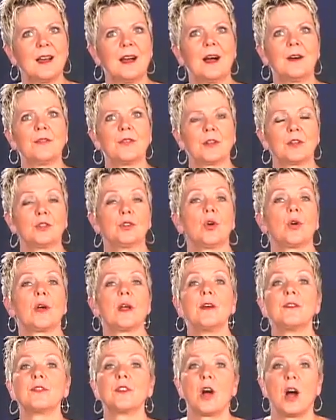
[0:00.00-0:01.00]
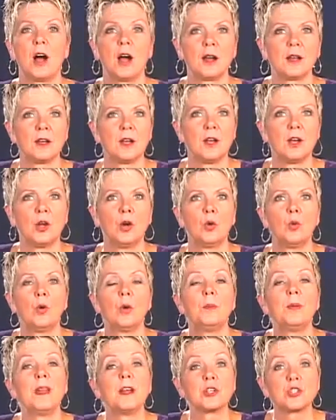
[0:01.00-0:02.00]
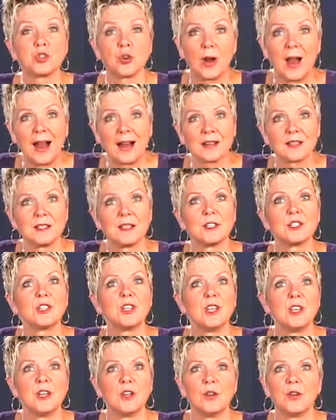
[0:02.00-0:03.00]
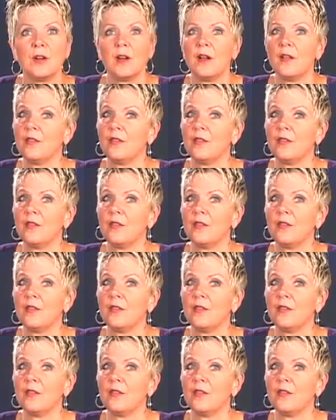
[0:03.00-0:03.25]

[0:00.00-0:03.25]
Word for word: of the glory of God will be attracted to you.